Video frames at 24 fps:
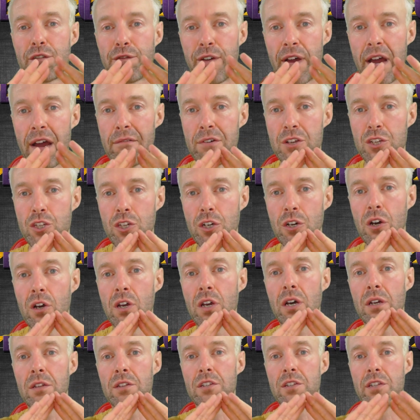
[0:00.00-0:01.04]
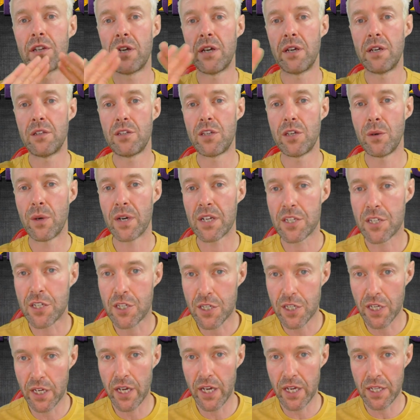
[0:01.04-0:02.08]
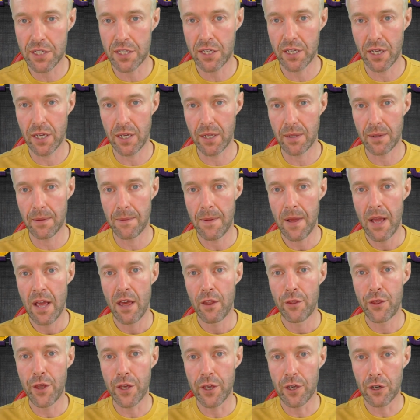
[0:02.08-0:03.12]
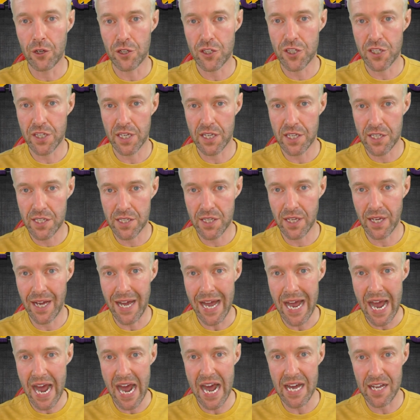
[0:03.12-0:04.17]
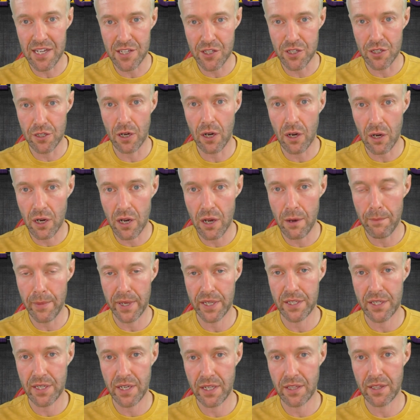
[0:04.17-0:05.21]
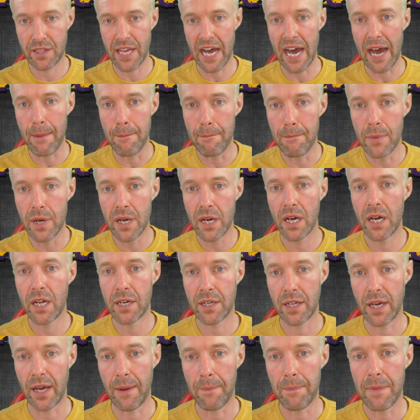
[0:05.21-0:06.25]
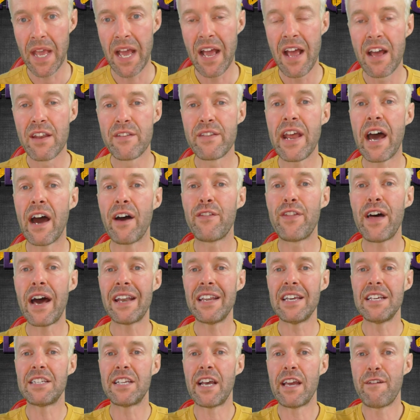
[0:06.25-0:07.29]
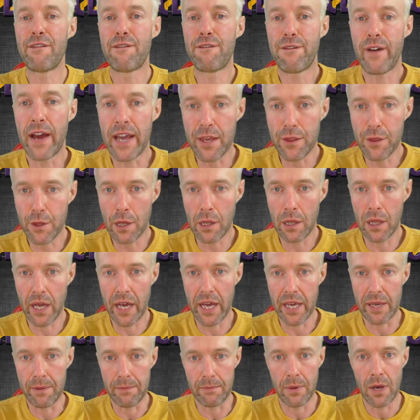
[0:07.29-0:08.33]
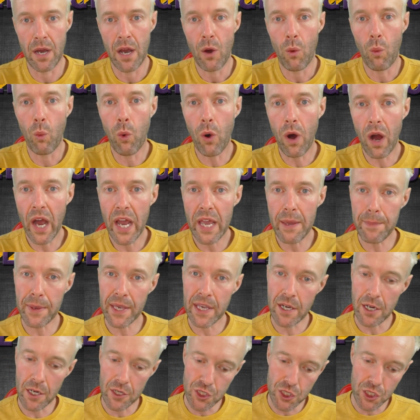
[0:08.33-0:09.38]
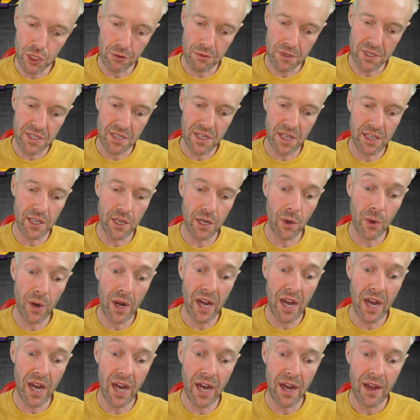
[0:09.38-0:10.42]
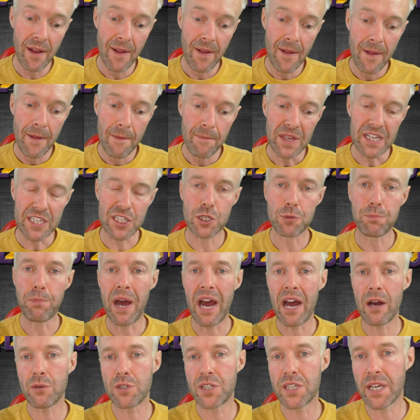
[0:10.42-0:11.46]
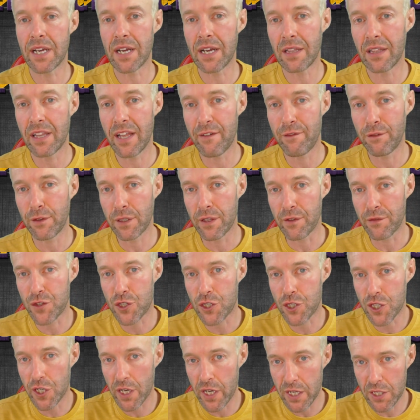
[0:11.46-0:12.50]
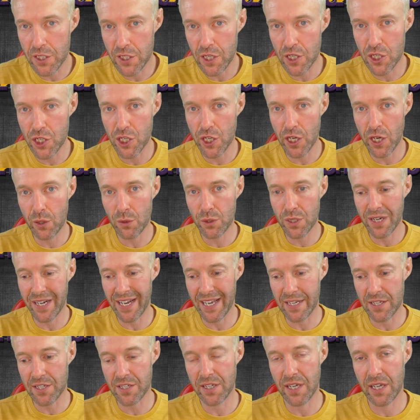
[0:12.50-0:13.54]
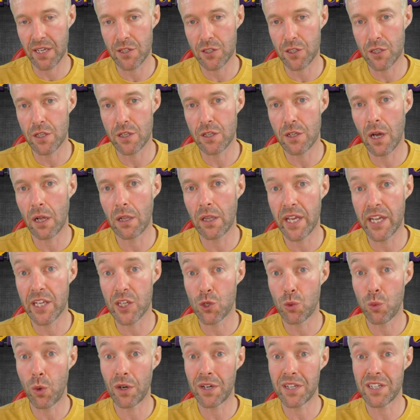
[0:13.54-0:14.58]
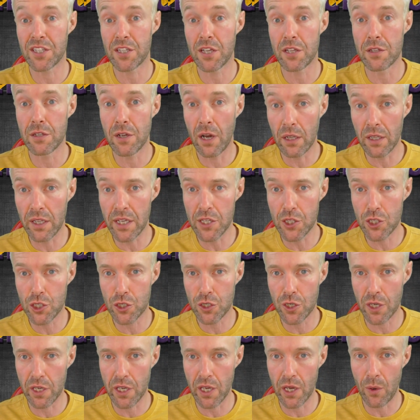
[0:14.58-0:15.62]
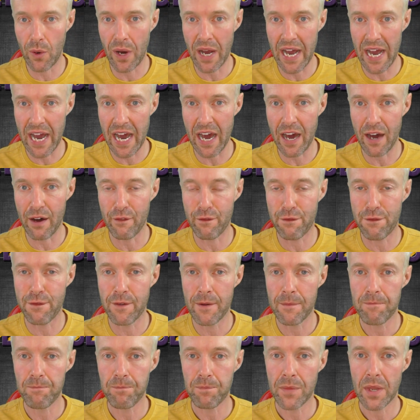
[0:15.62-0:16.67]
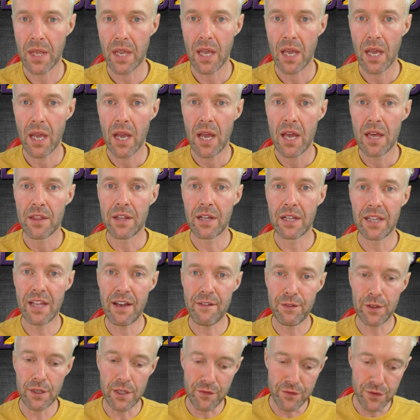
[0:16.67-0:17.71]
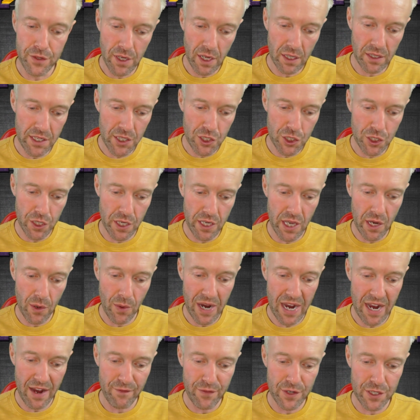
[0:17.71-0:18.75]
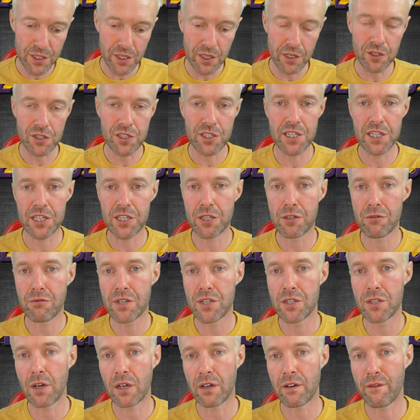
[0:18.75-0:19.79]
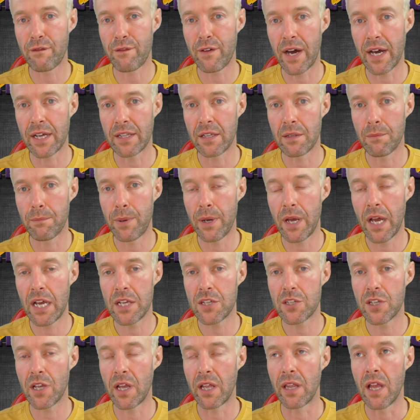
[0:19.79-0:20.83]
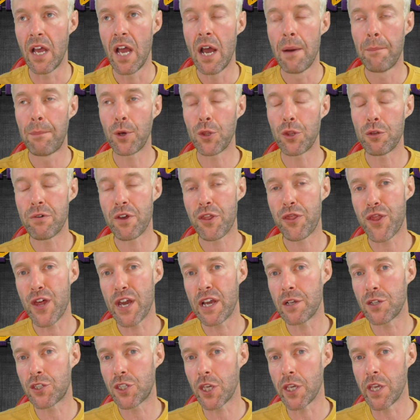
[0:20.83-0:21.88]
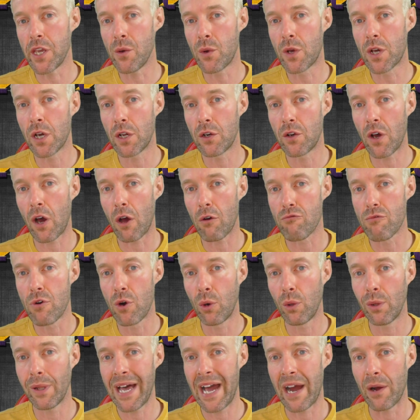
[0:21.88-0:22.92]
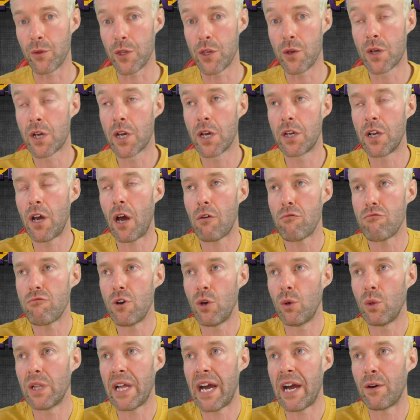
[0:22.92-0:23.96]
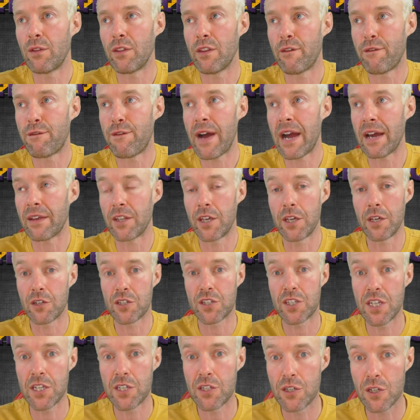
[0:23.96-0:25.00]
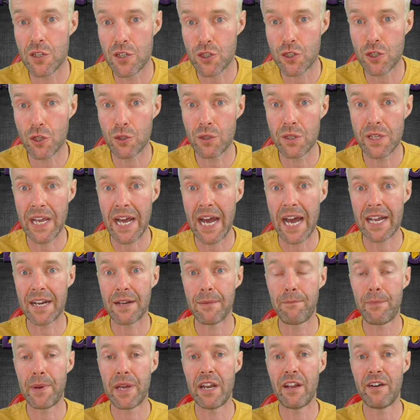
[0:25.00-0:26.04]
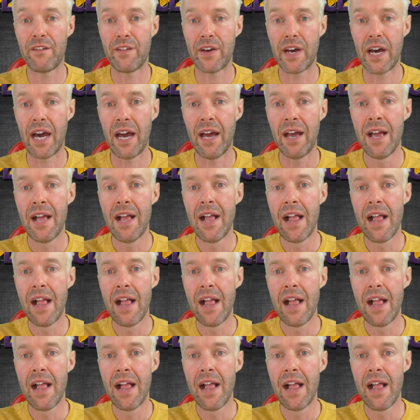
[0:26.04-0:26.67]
as far as you're concerned, you are certain that your sister has not committed that murder. Now, that is a faith claim. Why? Because you are espousing a level of certitude that exceeds the knowledge. What is the knowledge that you have? The level of knowledge that you have is that your sister is not a violent person. But there are things that you cannot rule out. You cannot rule out the fact that your sister suddenly had a bit of a